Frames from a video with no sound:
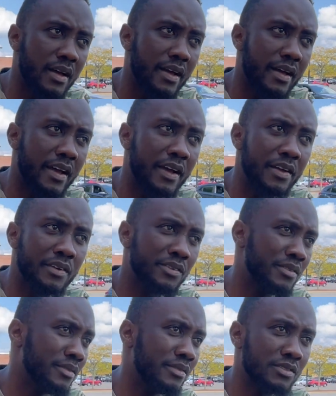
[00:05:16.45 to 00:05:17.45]

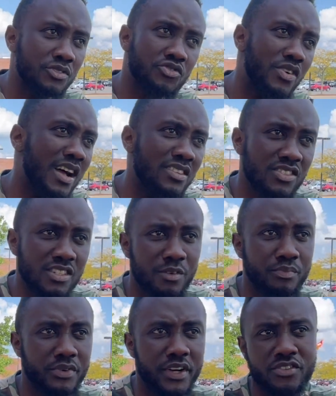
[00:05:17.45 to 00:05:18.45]
and
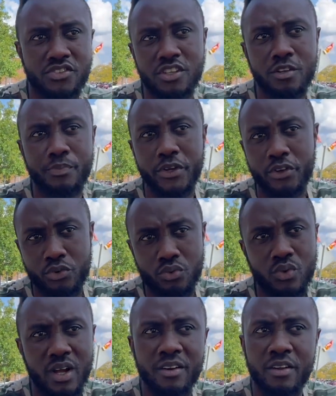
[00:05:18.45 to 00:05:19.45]
transited Brazil,
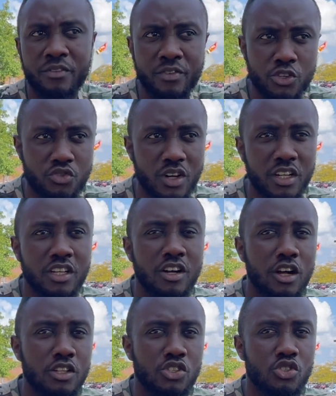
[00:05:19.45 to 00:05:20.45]
Peru, and eventually
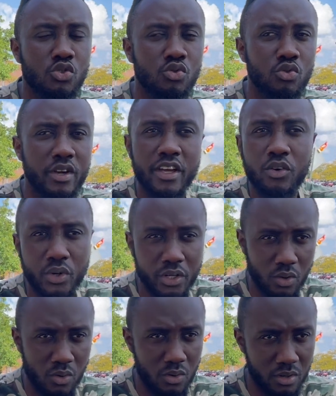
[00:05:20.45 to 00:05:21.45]
got to
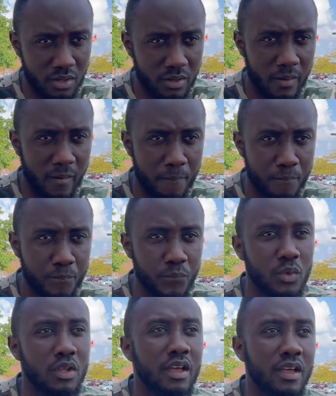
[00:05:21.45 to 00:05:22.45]
Ecuador.
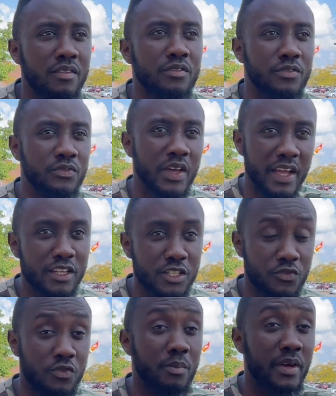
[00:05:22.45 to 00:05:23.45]
And then it's
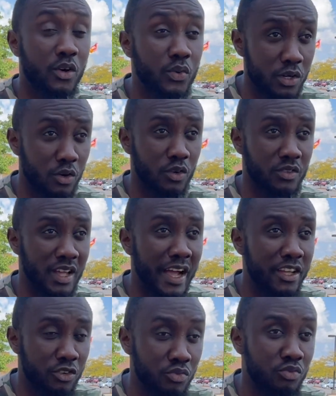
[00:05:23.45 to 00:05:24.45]
from Ecuador that
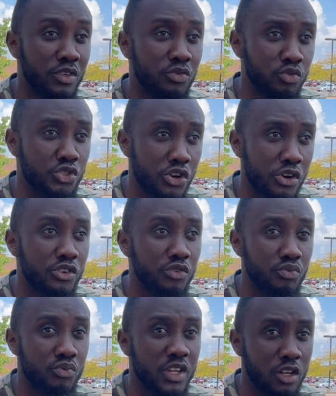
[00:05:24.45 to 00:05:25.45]
the journey
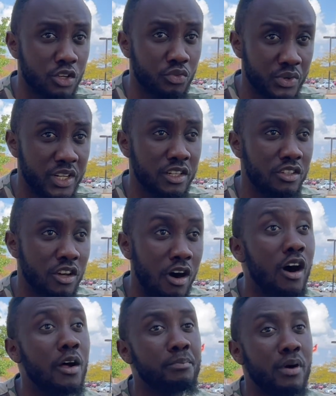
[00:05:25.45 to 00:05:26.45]
really, the
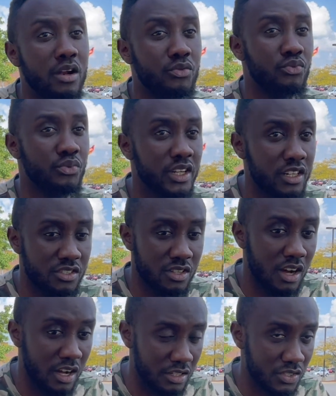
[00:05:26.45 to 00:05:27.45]
hard part really
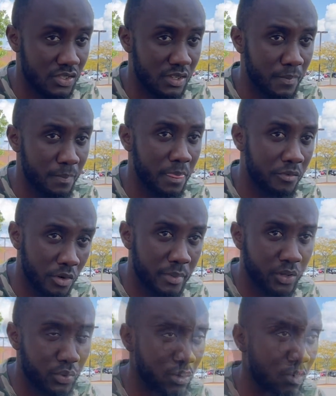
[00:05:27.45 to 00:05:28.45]
starts, from Ecuador.